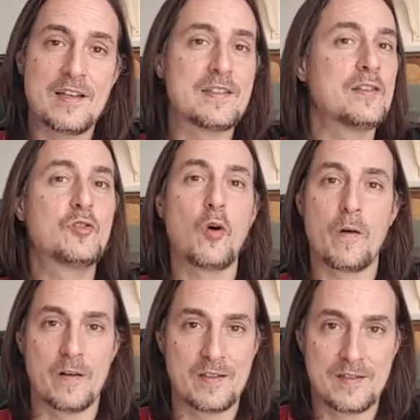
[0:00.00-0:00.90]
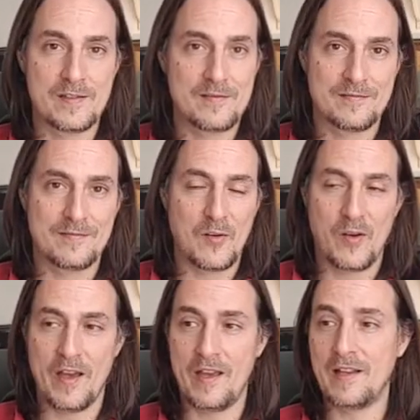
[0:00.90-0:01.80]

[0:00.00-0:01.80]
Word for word: is in Taurus, okay?